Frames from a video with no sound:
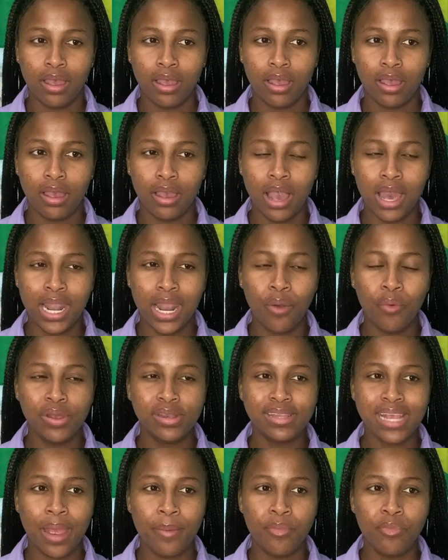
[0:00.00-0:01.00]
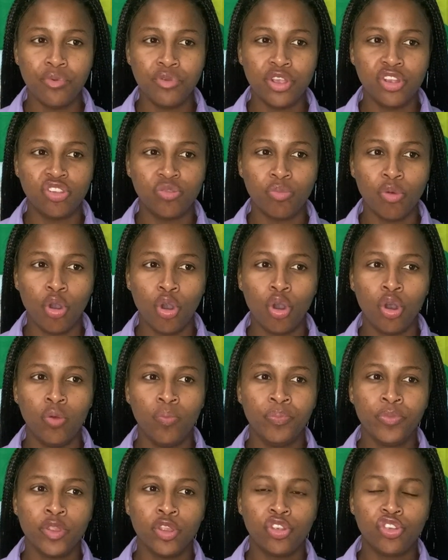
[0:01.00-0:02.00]
And when time I reach about
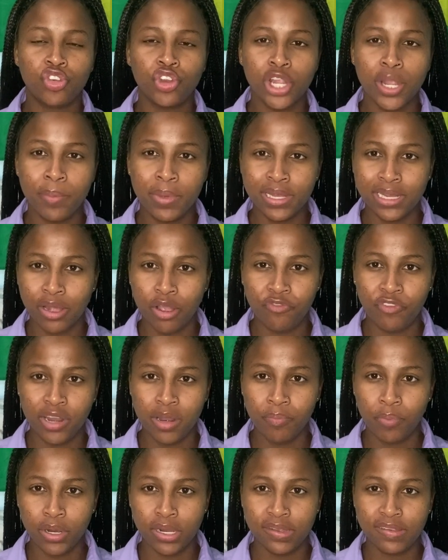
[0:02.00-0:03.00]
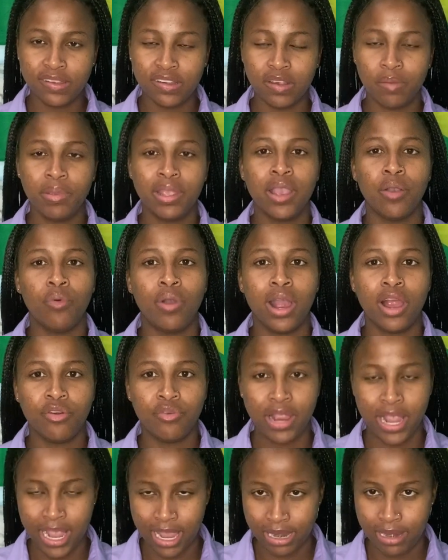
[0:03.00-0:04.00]
3 minutes out from the police station, I get one
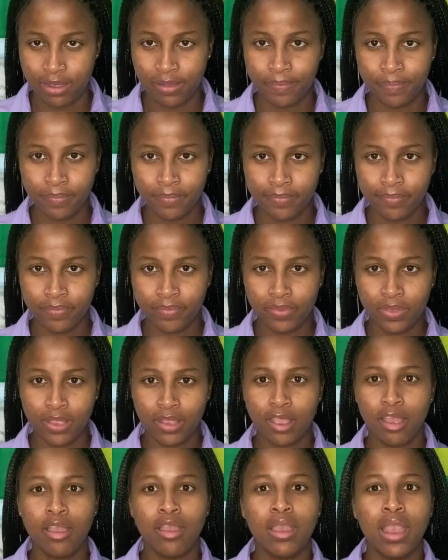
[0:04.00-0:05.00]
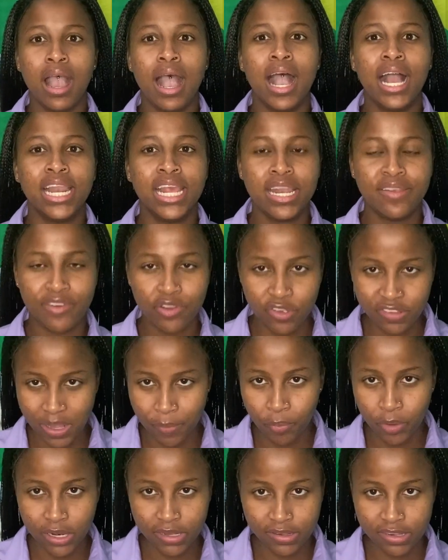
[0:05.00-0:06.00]
red. And they never know it's a
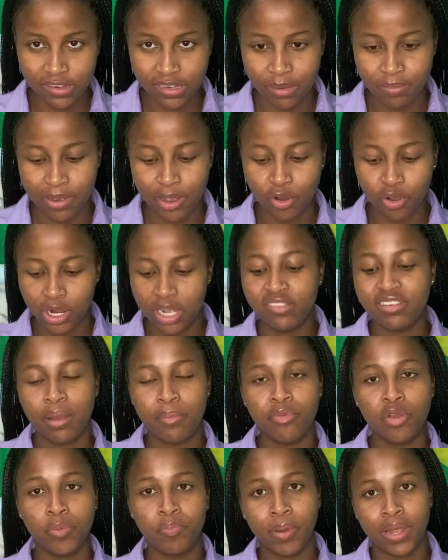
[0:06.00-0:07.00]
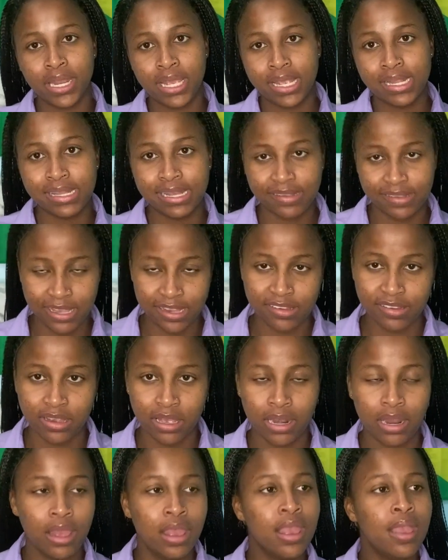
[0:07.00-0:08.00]
police station, I go and drop me out on the intersection.
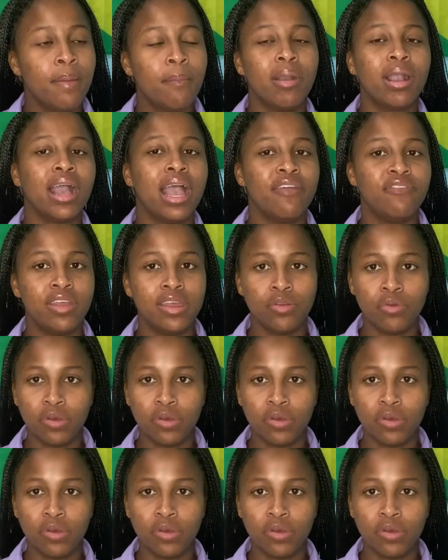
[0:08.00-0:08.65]
Because if they know it's